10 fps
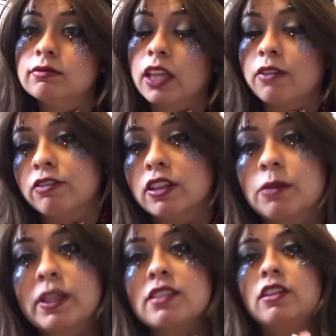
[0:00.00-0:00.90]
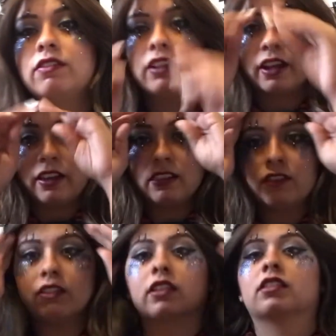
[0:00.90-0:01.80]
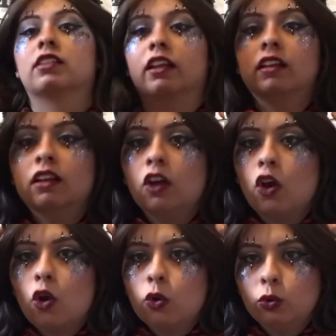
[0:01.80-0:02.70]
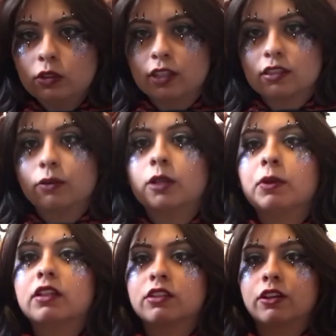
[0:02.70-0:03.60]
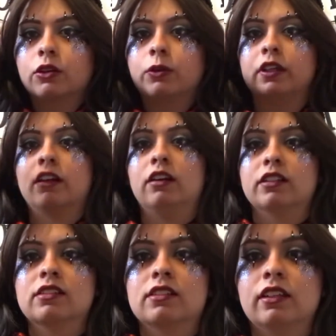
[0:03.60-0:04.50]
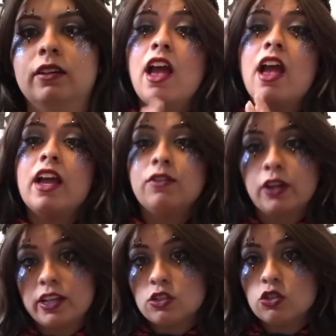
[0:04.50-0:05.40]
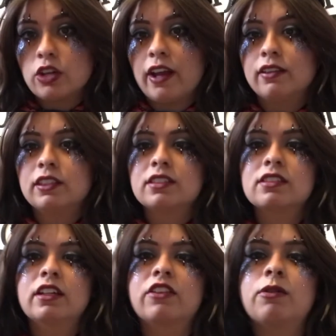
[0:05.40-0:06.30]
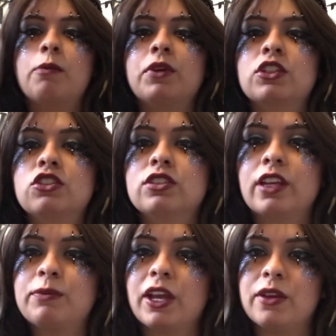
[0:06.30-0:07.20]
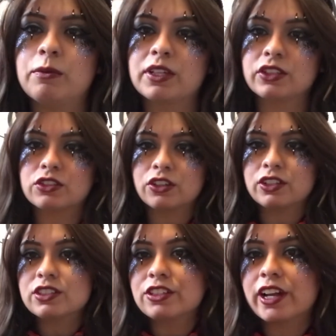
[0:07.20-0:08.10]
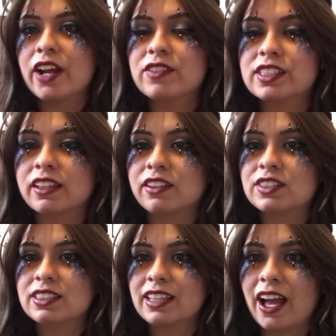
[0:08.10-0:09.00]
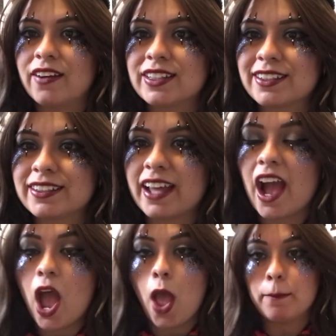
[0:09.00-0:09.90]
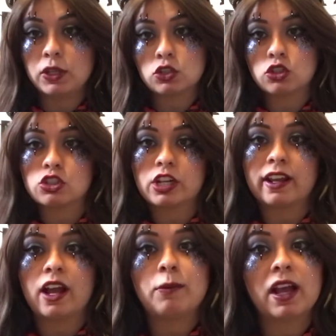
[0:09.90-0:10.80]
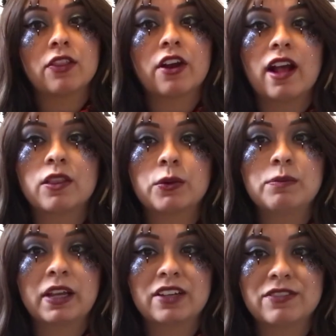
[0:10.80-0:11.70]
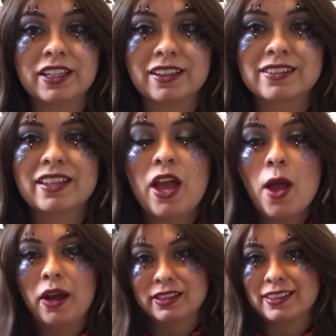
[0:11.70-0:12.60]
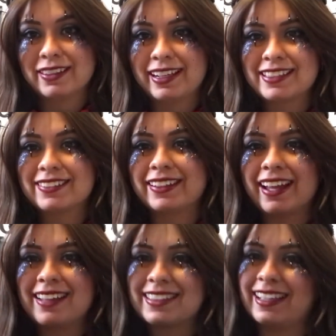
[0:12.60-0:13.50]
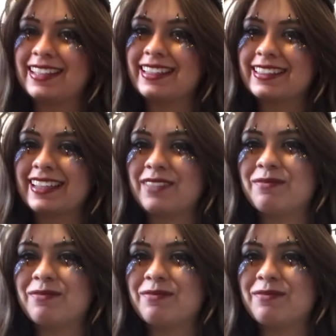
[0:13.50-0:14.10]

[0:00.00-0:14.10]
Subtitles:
am feeling myself. Like I love this. Like, who doesn't want to be a dark queen, honestly? If you guys do try out this look, remember to send me a message on Instagram because I'd love to see how it turned out. And be sure to check out my other Halloween makeup videos. Until the next one, I'll see you guys next time.